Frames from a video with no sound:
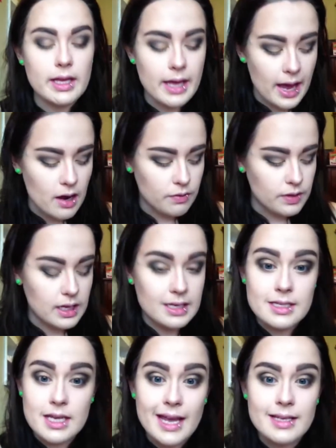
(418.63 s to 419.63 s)
have the
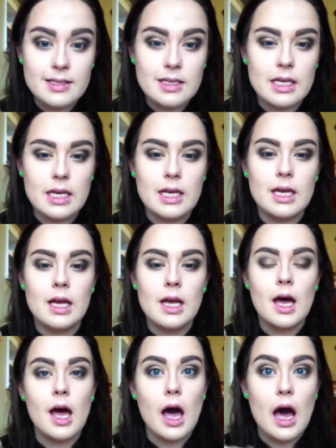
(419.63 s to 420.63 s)
intensity
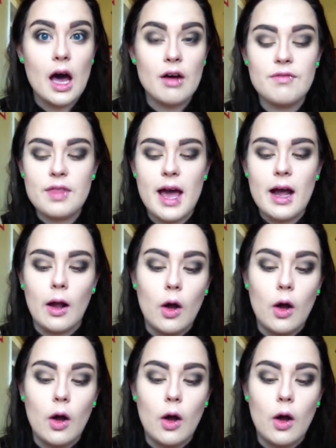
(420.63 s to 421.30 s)
of that